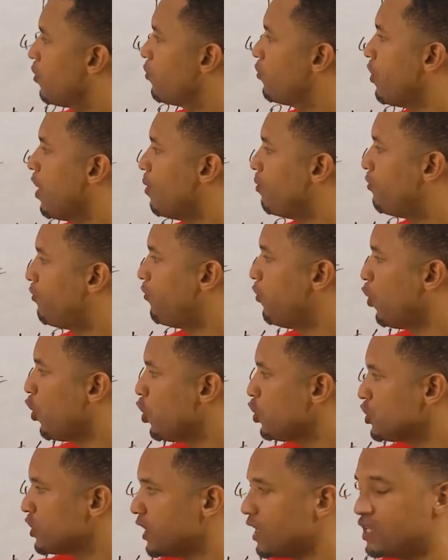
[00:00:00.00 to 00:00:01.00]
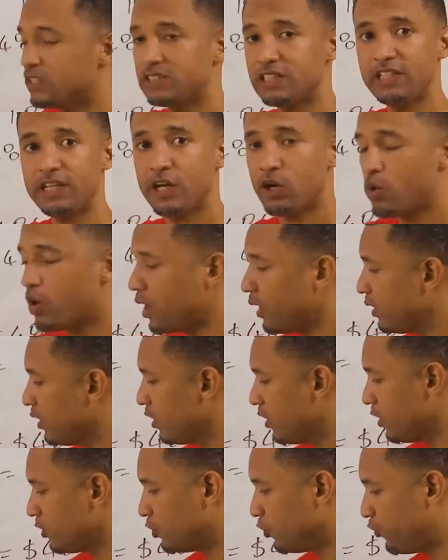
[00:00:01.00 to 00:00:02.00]
from $400 in year 1
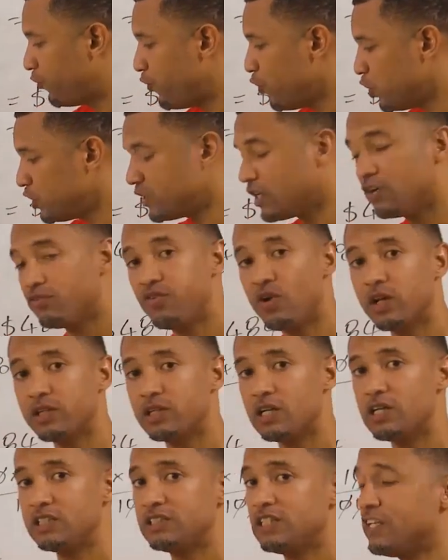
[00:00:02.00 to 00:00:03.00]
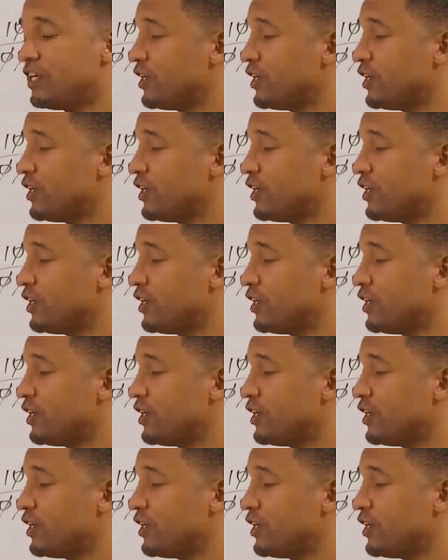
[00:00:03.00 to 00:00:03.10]
to $440 in